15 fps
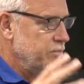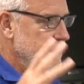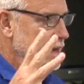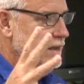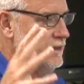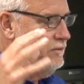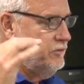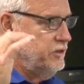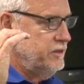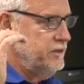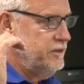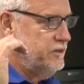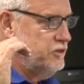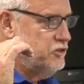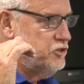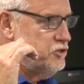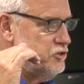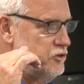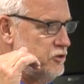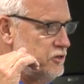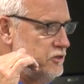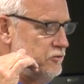the black community, the
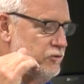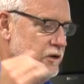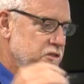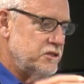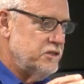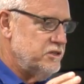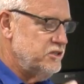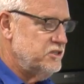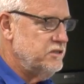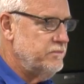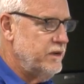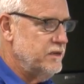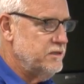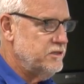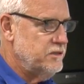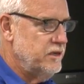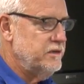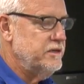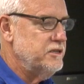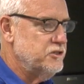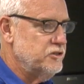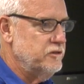church, it wasn't just about
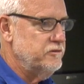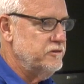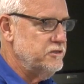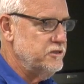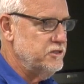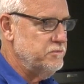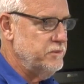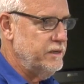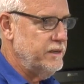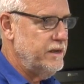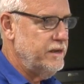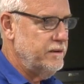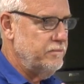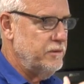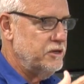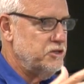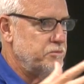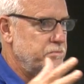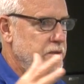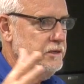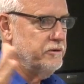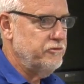Sunday services, but it had a
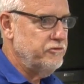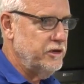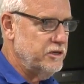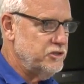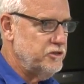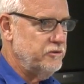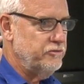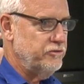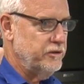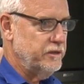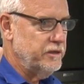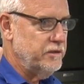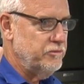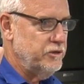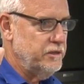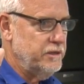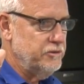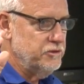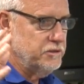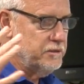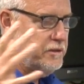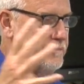much bigger function for the community.
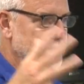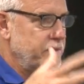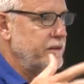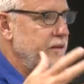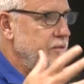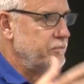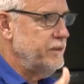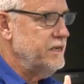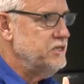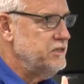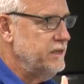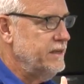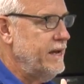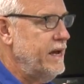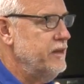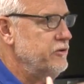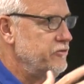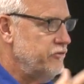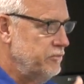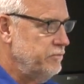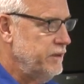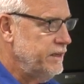It was a place to gather
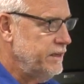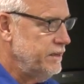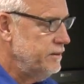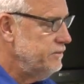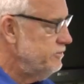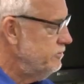for many